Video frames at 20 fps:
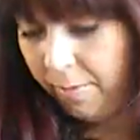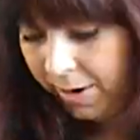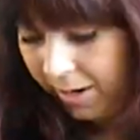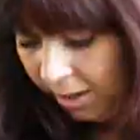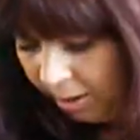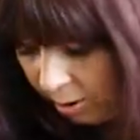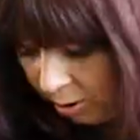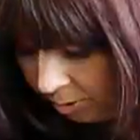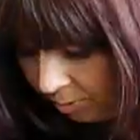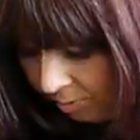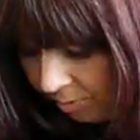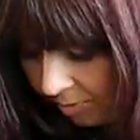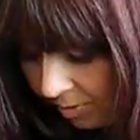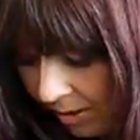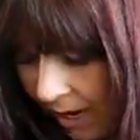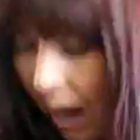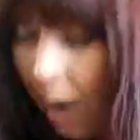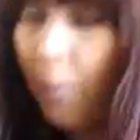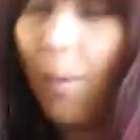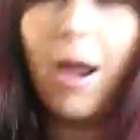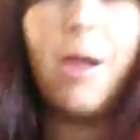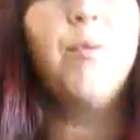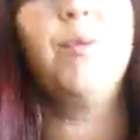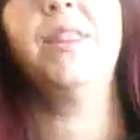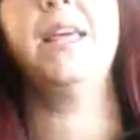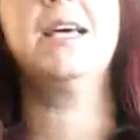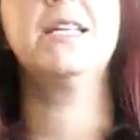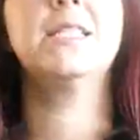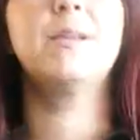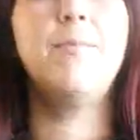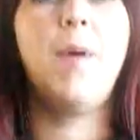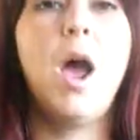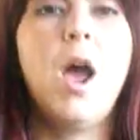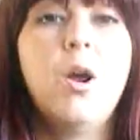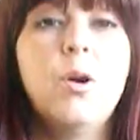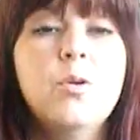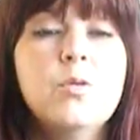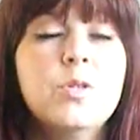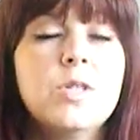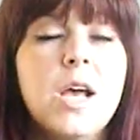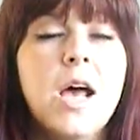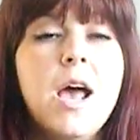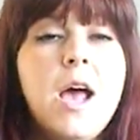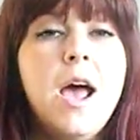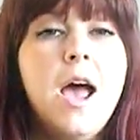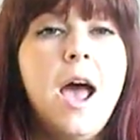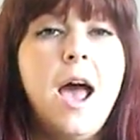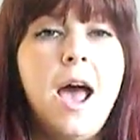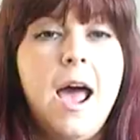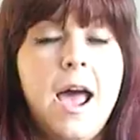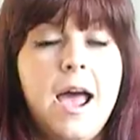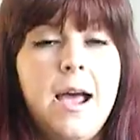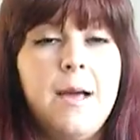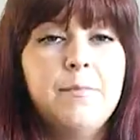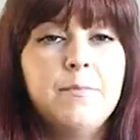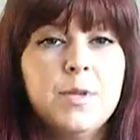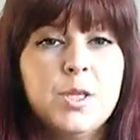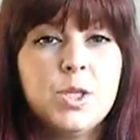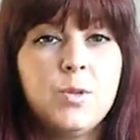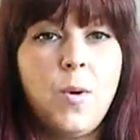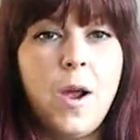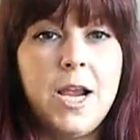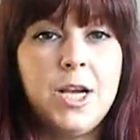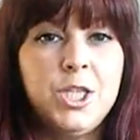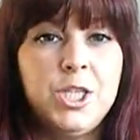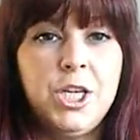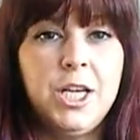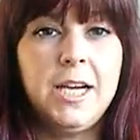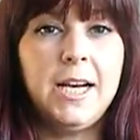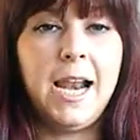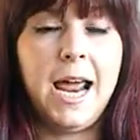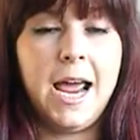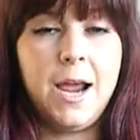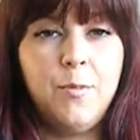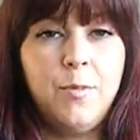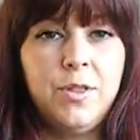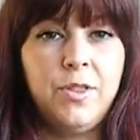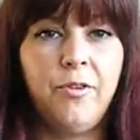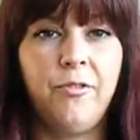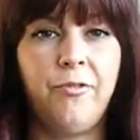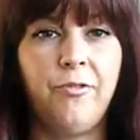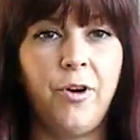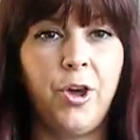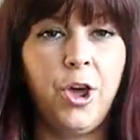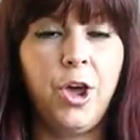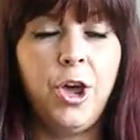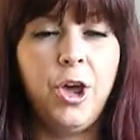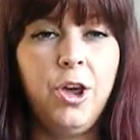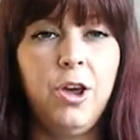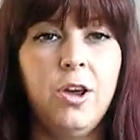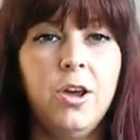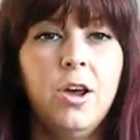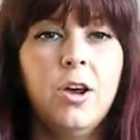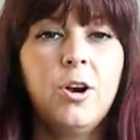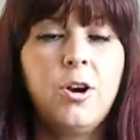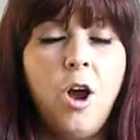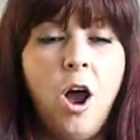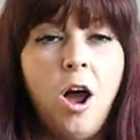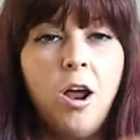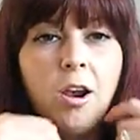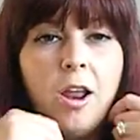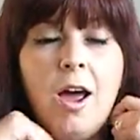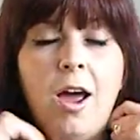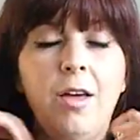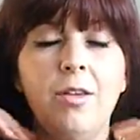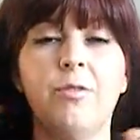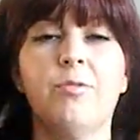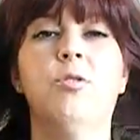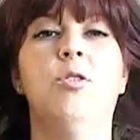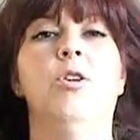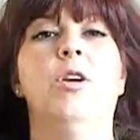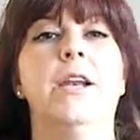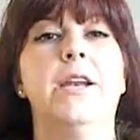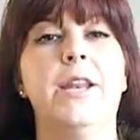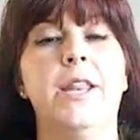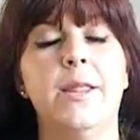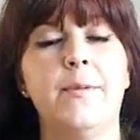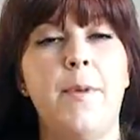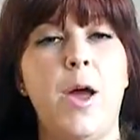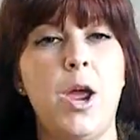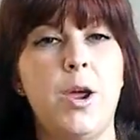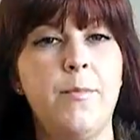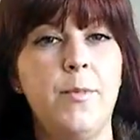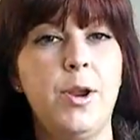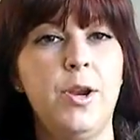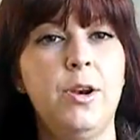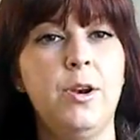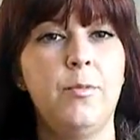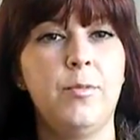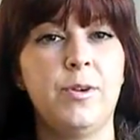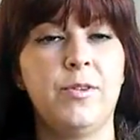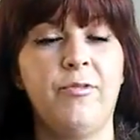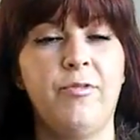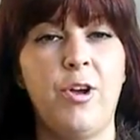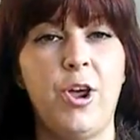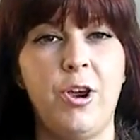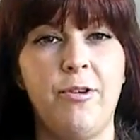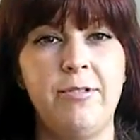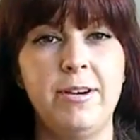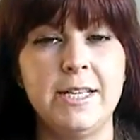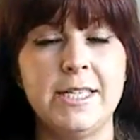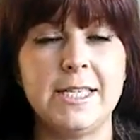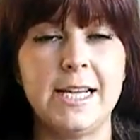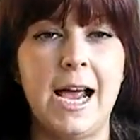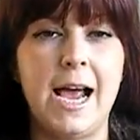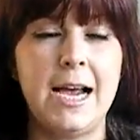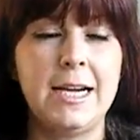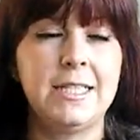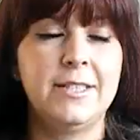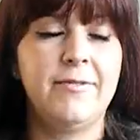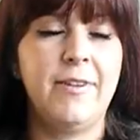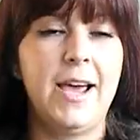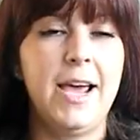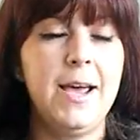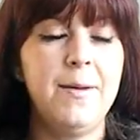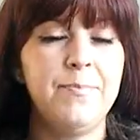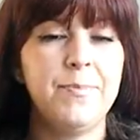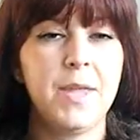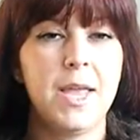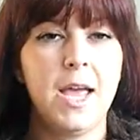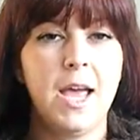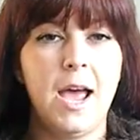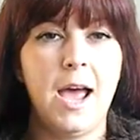I mean, you could get away with it, I suppose. Suede gilet with the fur collar that we're all in at the moment, with fur inside of it.